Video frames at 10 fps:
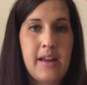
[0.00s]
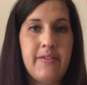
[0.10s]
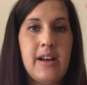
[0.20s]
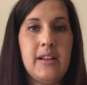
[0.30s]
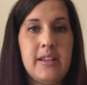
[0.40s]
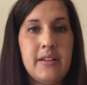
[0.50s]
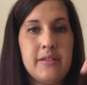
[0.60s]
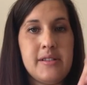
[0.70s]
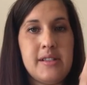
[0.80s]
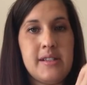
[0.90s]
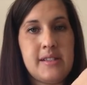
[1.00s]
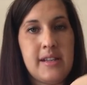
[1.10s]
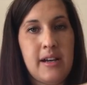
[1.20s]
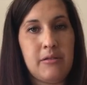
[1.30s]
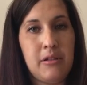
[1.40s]
A valley goes, it's
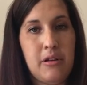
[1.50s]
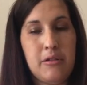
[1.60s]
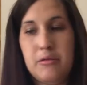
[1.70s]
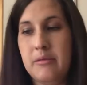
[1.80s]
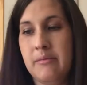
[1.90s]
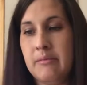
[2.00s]
down low.